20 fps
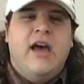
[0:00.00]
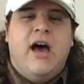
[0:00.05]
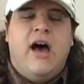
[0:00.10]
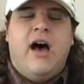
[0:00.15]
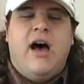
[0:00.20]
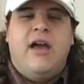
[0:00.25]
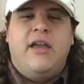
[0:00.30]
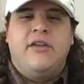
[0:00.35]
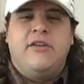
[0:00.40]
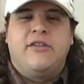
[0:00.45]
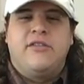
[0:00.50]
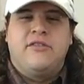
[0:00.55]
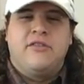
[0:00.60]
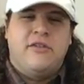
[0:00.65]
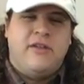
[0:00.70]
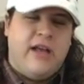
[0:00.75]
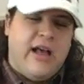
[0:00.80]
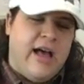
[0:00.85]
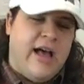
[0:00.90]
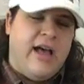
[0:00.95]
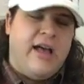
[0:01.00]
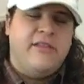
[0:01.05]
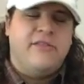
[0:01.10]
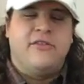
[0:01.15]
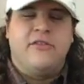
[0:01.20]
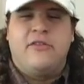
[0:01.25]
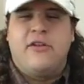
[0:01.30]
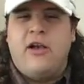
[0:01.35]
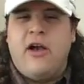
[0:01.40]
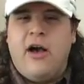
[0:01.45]
You can turn it on,
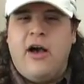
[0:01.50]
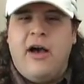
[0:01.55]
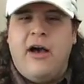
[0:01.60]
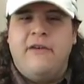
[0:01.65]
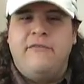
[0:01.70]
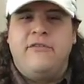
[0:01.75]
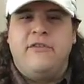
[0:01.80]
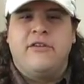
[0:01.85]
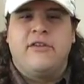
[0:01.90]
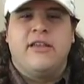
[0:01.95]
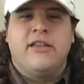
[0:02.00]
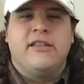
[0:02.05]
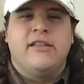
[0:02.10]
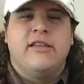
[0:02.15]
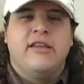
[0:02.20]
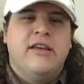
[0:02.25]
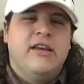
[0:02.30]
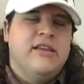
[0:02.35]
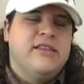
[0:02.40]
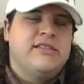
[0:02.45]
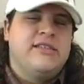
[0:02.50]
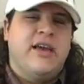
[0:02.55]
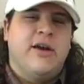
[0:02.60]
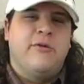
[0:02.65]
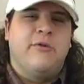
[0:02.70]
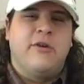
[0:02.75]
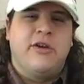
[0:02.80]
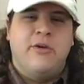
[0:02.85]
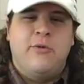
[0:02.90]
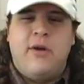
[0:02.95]
turn it off. You can
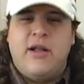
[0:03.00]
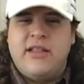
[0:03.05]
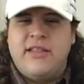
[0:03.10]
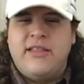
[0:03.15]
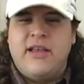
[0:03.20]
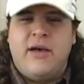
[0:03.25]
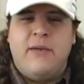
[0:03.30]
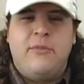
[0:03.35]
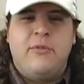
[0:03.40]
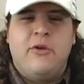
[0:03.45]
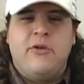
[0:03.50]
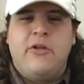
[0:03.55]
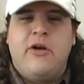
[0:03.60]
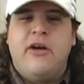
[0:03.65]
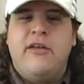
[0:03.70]
set where you want it to upload.